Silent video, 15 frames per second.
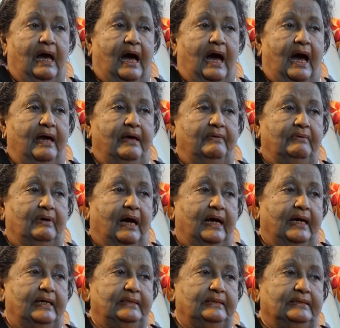
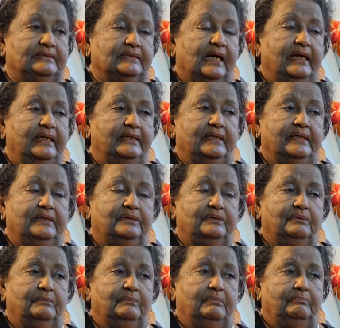I decided
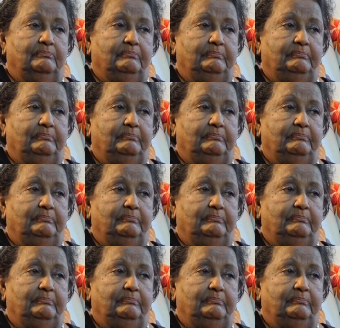to